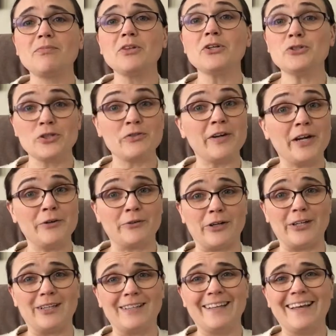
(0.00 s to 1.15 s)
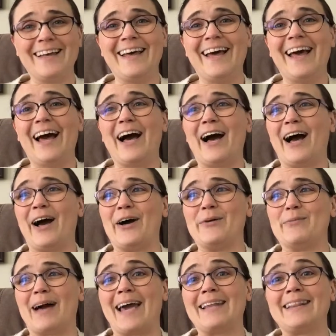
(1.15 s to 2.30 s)
So it's very rural.
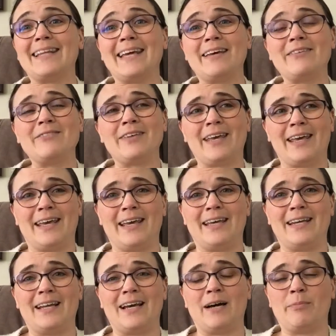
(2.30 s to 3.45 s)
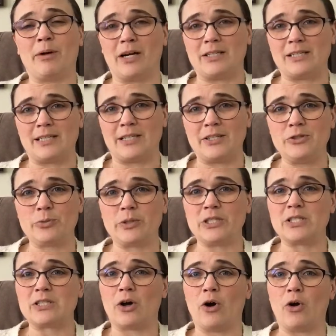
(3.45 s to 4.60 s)
I live in a parsonage, which
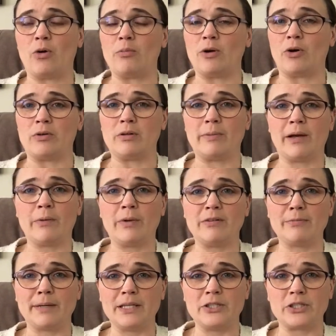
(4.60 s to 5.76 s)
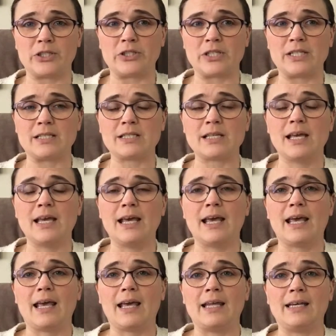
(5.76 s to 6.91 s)
is a home owned by one of my churches,
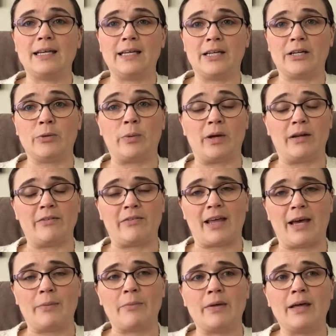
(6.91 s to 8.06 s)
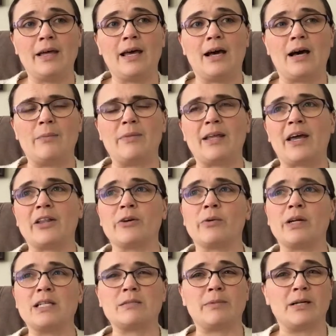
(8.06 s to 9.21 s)
near one of them. The other one
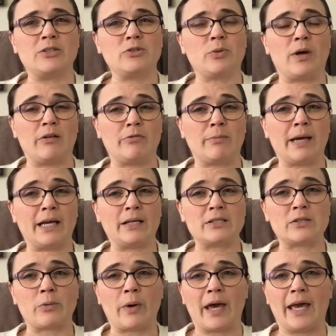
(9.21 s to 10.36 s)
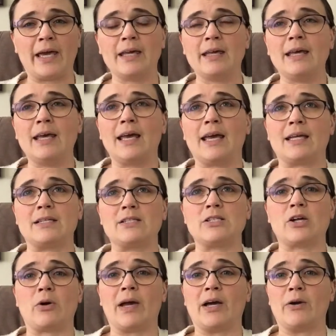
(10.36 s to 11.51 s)
is about 12 miles away. And
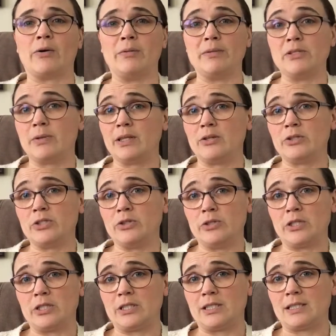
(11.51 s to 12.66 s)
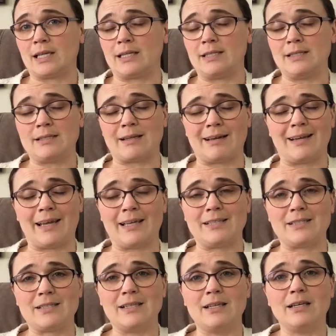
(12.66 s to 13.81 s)
so I go in between those two churches on
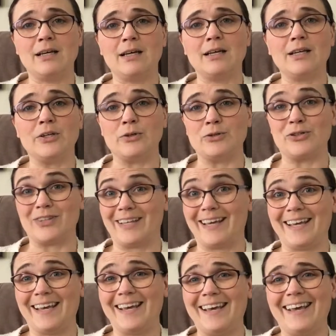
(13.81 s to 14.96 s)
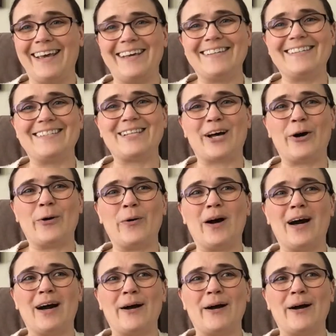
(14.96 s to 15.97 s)
Sundays, usually. So